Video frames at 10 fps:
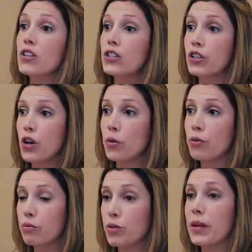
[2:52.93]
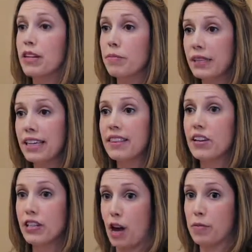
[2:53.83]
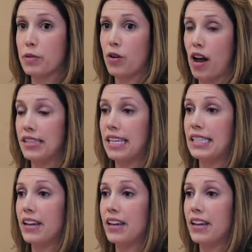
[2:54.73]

to go through and complete their adoption process